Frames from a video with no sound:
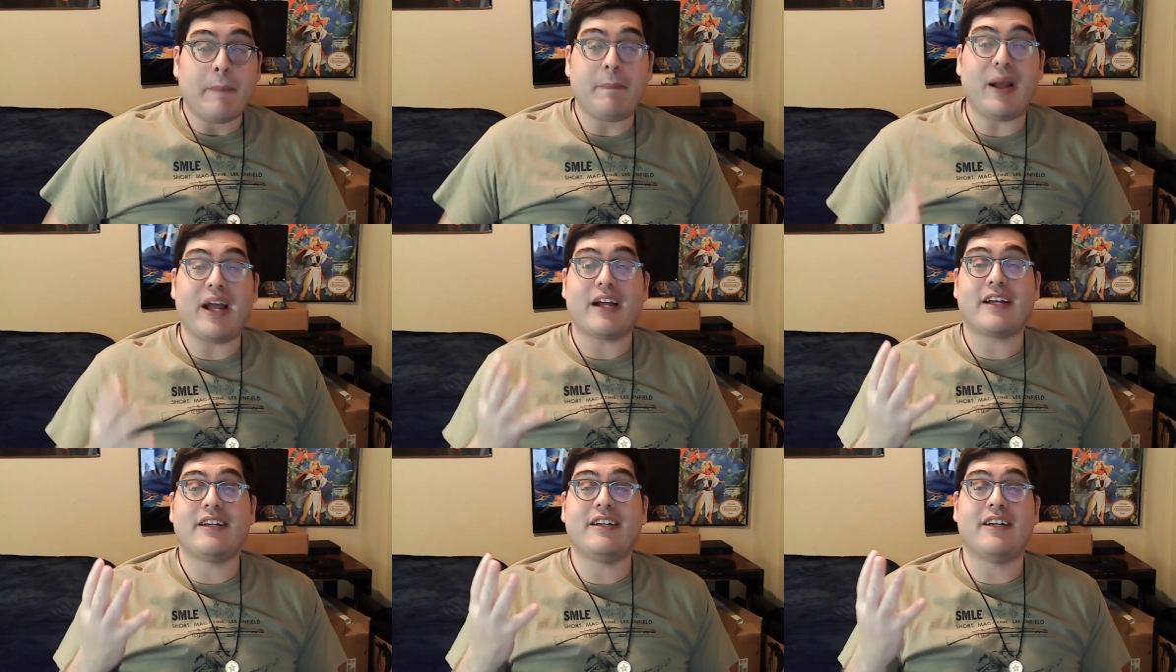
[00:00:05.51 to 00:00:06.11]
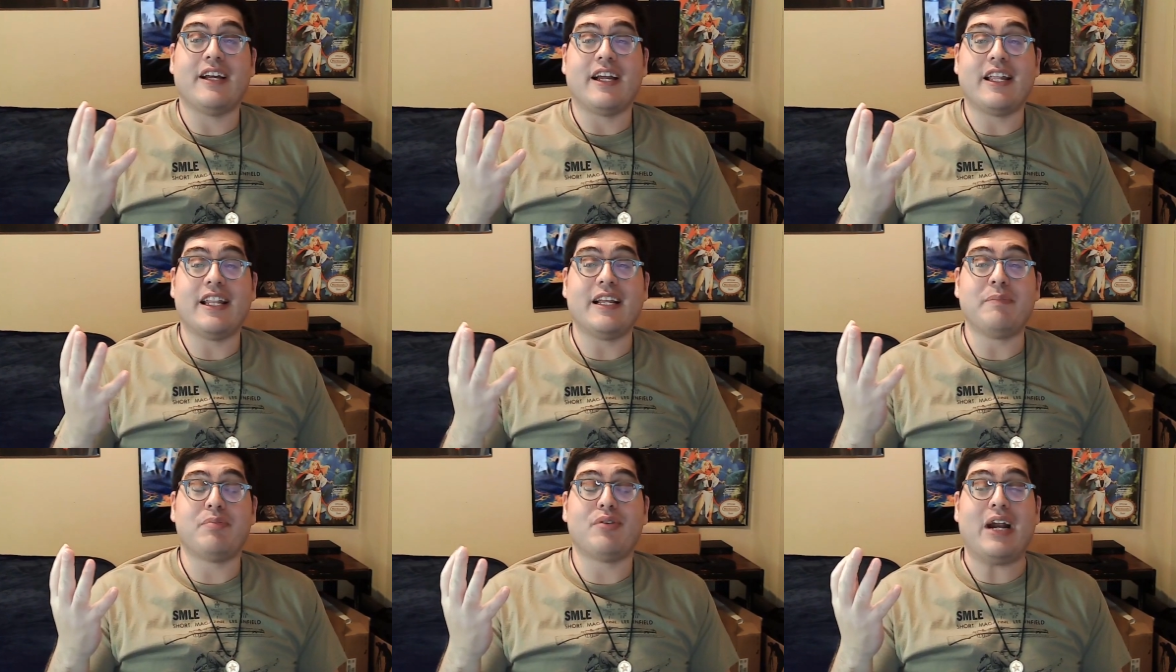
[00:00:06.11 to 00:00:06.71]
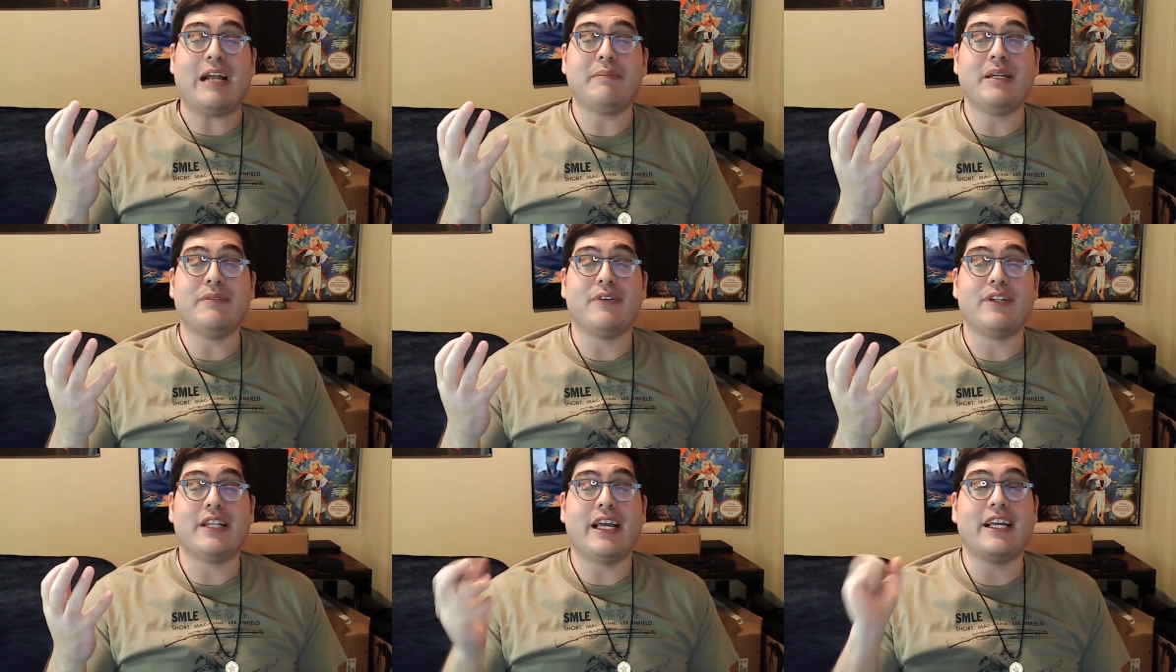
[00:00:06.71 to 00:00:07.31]
back in the
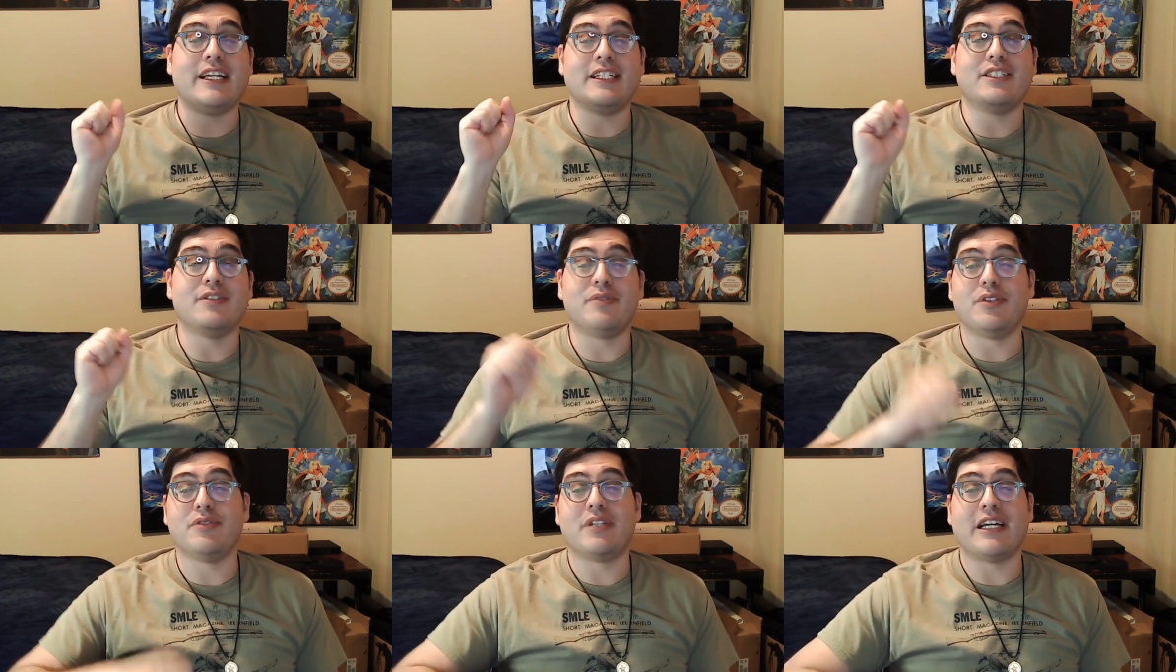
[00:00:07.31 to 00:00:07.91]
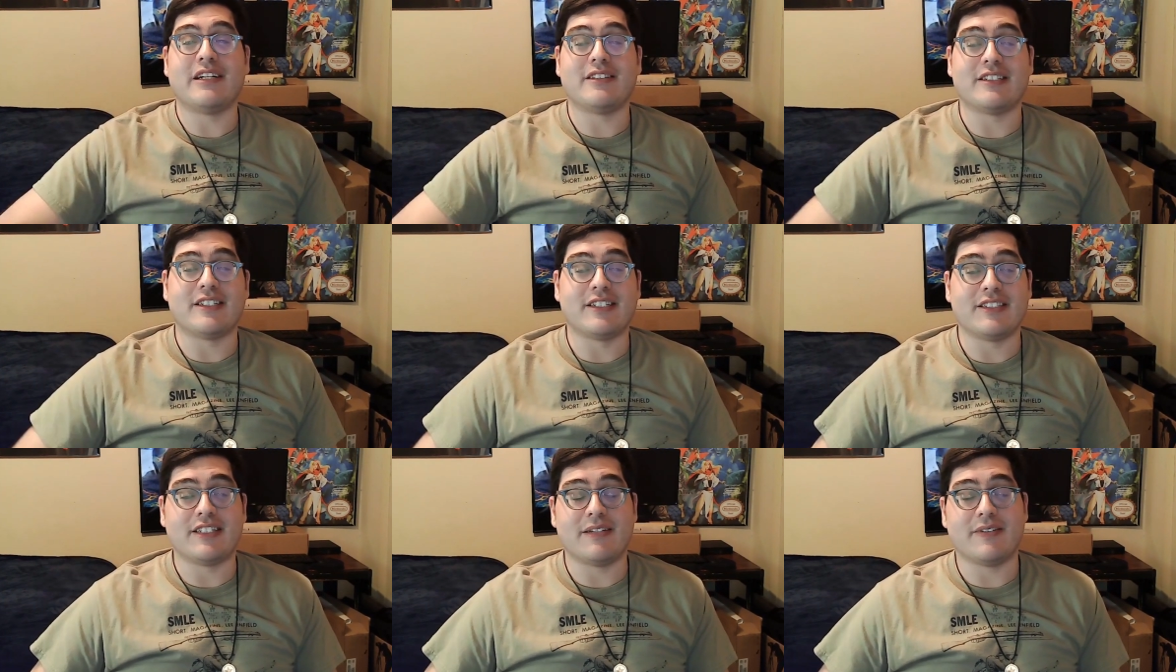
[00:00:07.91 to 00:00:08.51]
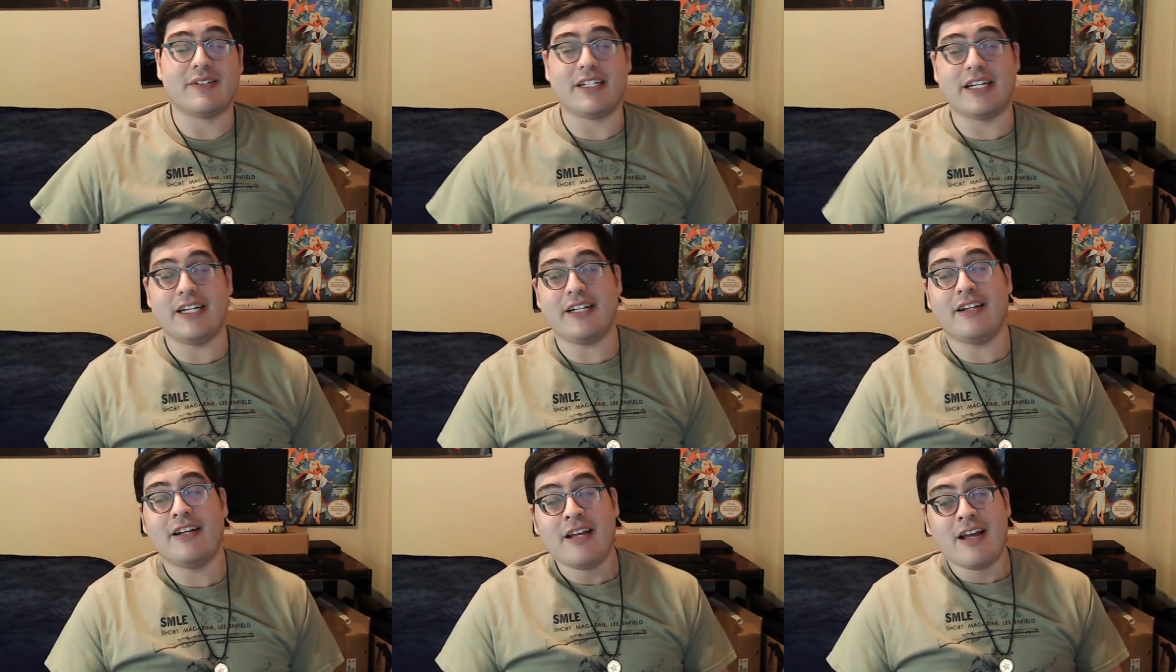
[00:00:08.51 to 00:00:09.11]
primeval days of
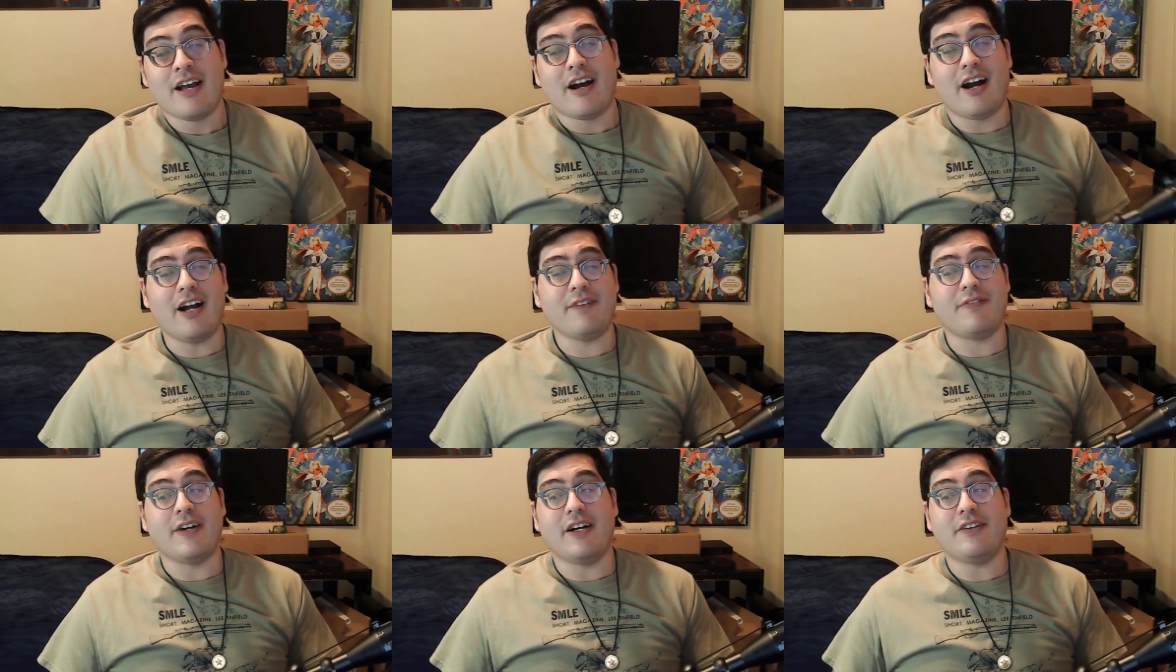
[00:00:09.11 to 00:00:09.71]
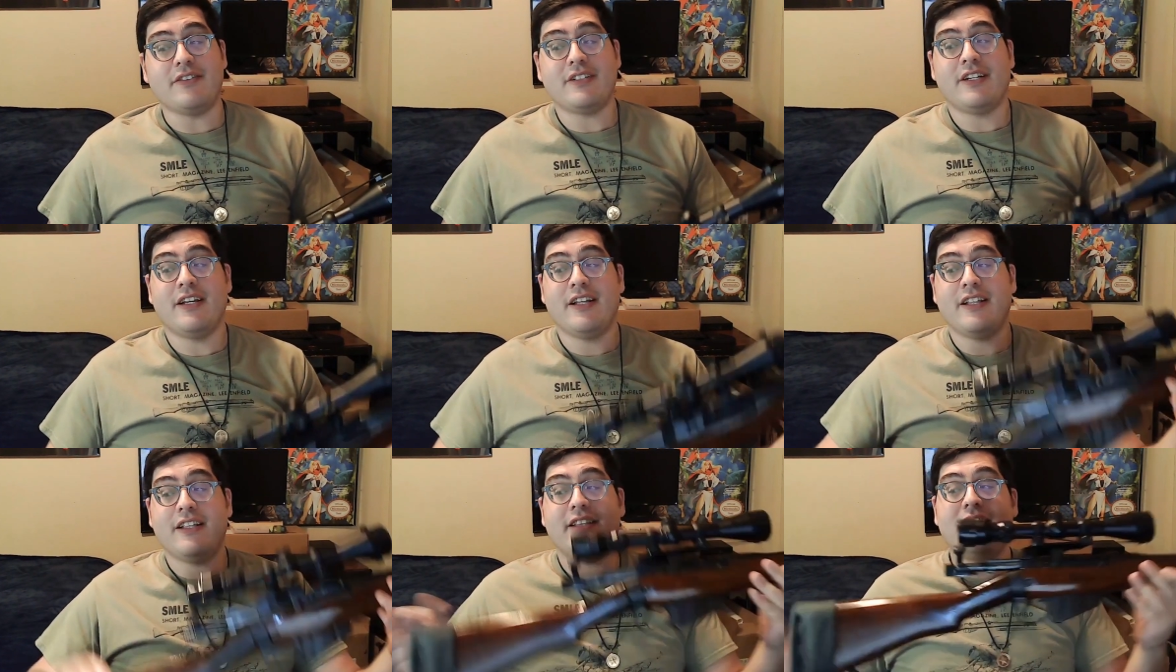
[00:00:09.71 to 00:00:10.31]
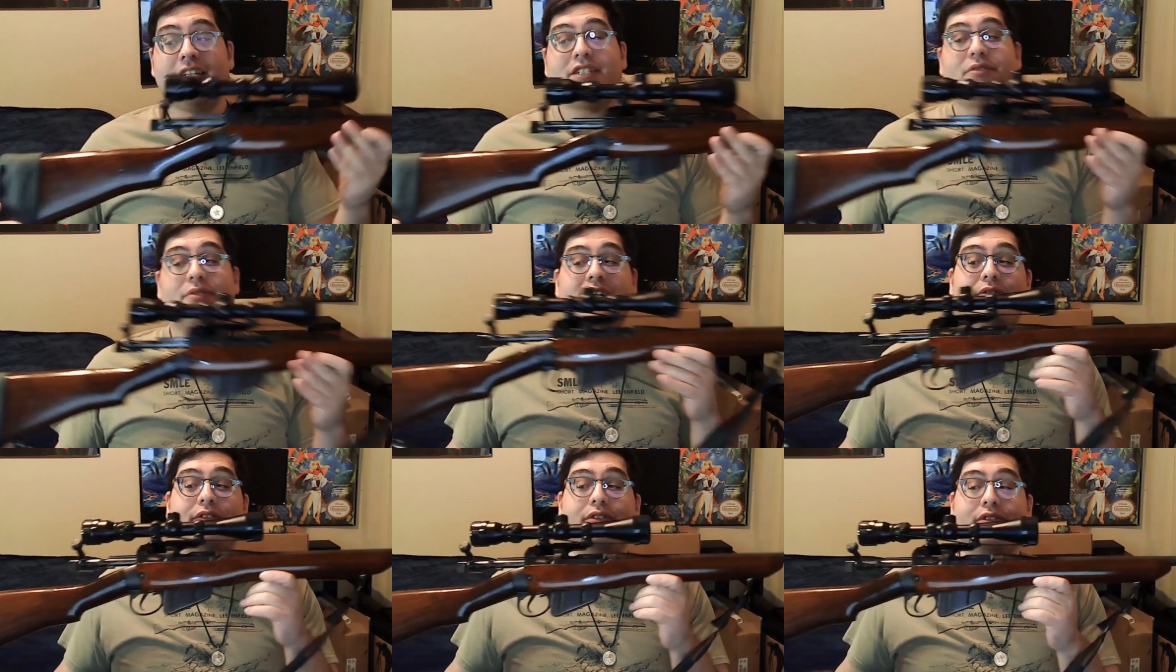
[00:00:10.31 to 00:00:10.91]
2017, I found this
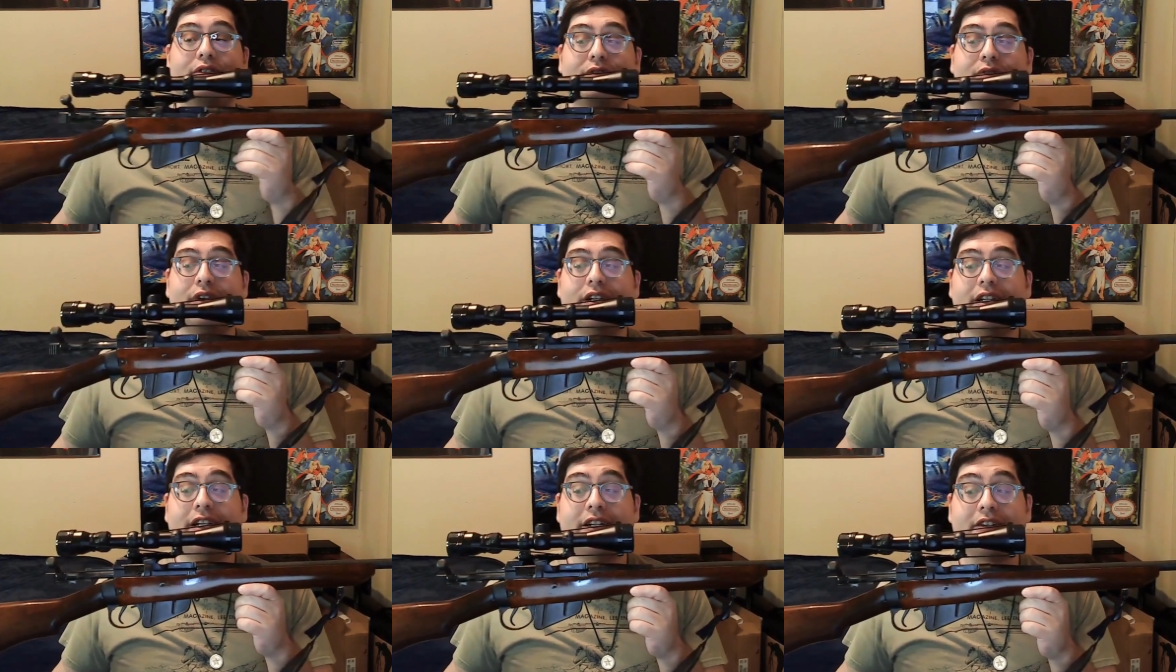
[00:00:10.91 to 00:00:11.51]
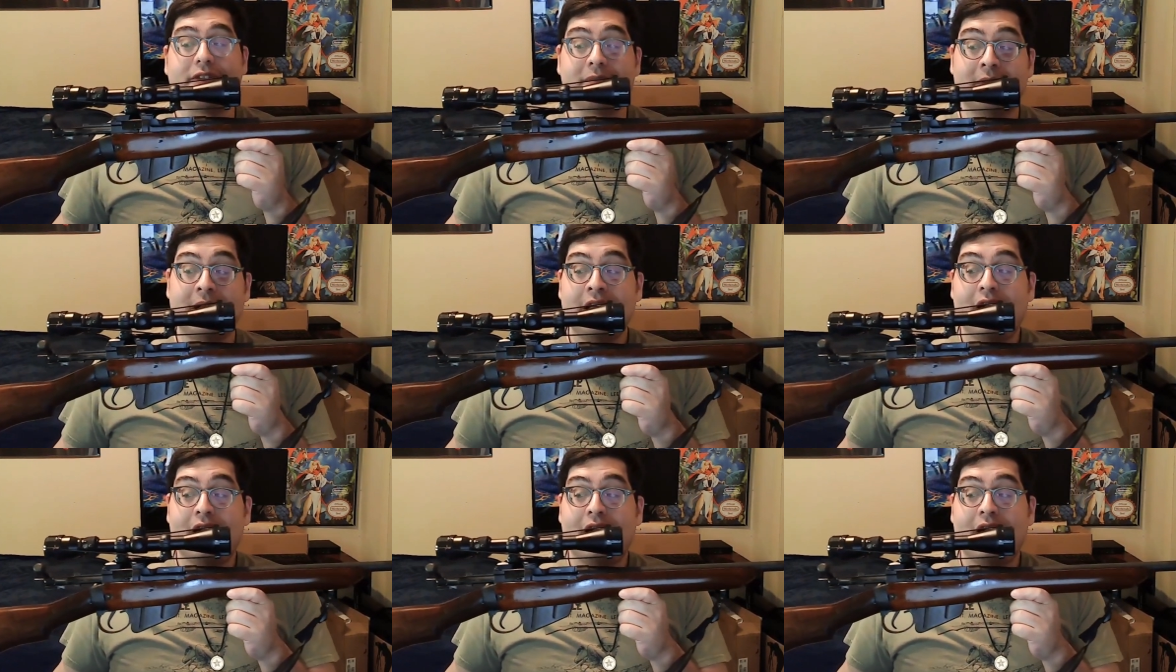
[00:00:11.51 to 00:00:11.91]
rifle right here.